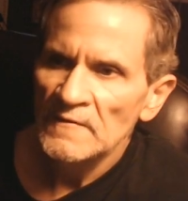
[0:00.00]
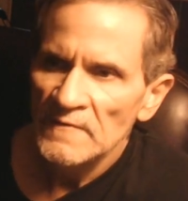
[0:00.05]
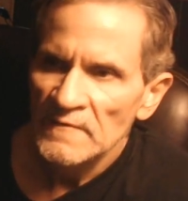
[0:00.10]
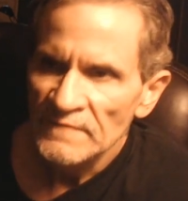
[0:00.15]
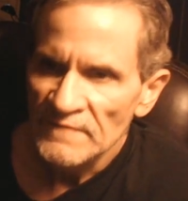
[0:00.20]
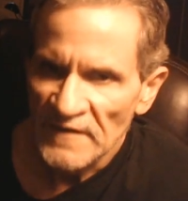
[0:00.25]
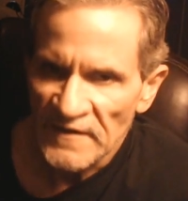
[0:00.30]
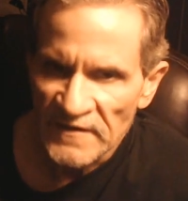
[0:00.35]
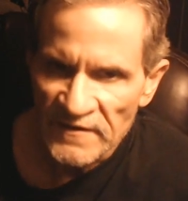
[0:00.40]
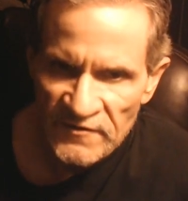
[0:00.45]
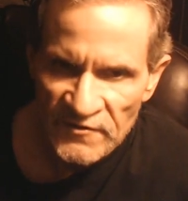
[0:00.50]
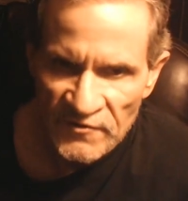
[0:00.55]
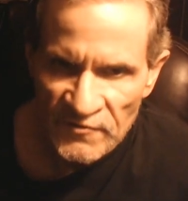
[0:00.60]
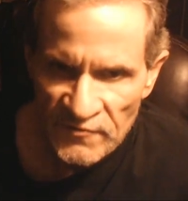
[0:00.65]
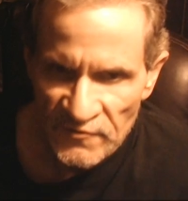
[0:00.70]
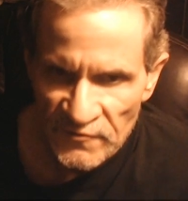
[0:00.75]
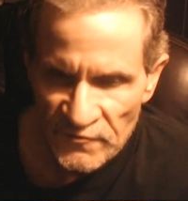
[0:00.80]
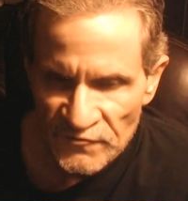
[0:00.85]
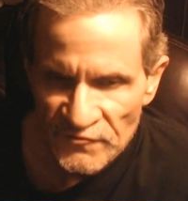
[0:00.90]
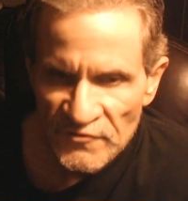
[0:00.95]
They
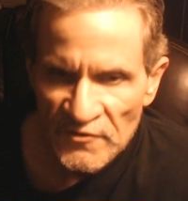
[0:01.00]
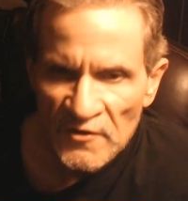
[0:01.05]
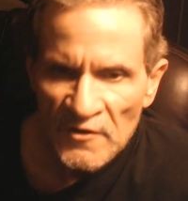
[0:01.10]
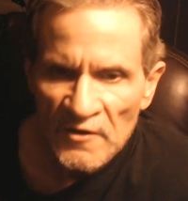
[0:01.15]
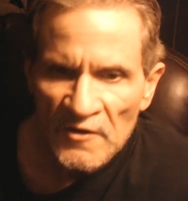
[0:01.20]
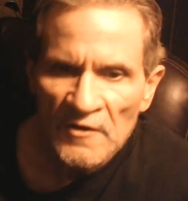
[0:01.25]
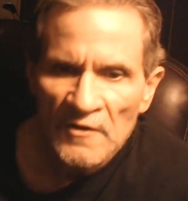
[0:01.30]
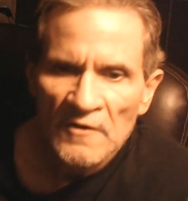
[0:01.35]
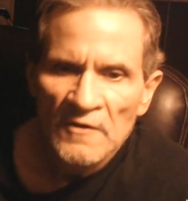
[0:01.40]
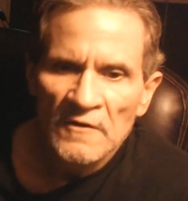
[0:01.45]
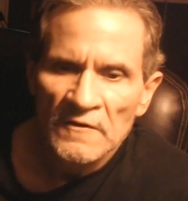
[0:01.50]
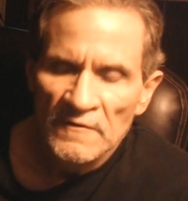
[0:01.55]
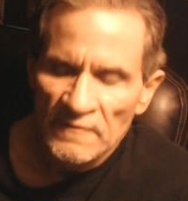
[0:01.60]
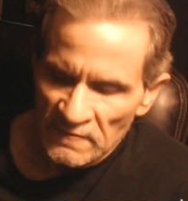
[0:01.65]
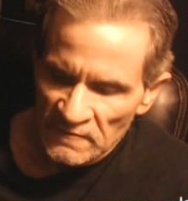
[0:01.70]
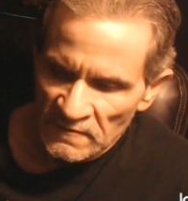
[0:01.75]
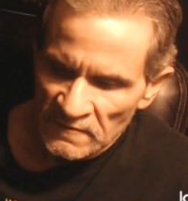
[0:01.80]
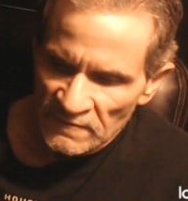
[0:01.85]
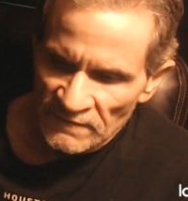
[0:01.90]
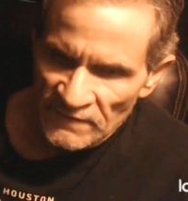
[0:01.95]
use
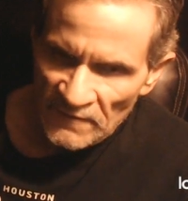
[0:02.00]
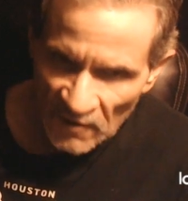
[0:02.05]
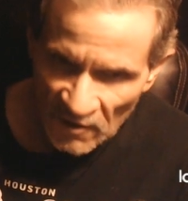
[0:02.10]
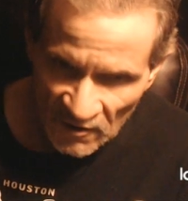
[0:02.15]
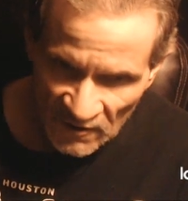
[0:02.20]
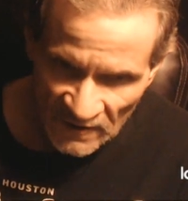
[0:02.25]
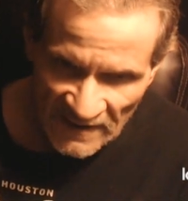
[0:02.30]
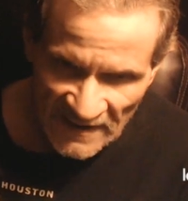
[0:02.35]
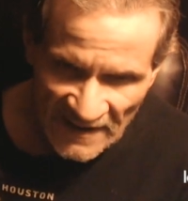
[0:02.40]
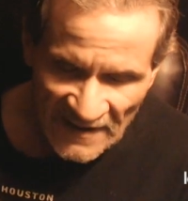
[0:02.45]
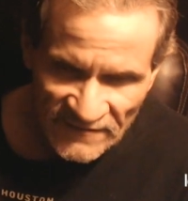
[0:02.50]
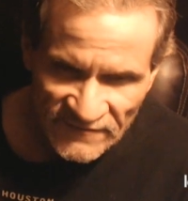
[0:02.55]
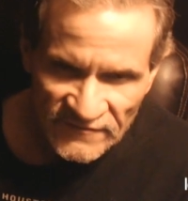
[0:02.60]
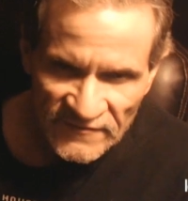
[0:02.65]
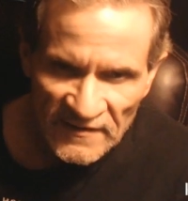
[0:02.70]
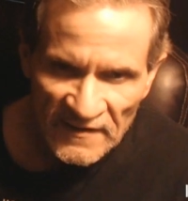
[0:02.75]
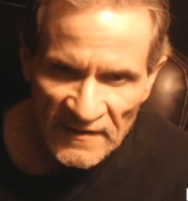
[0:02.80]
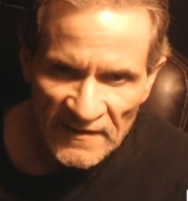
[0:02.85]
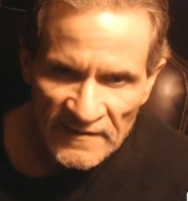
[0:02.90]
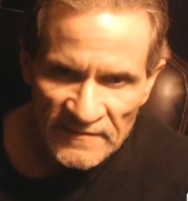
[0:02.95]
the hard
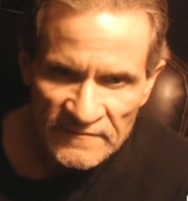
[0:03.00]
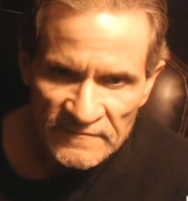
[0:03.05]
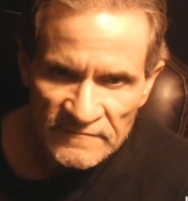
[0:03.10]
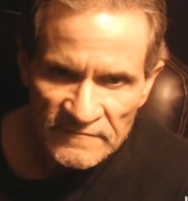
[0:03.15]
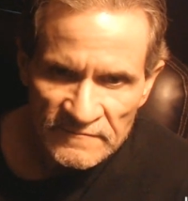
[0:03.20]
asset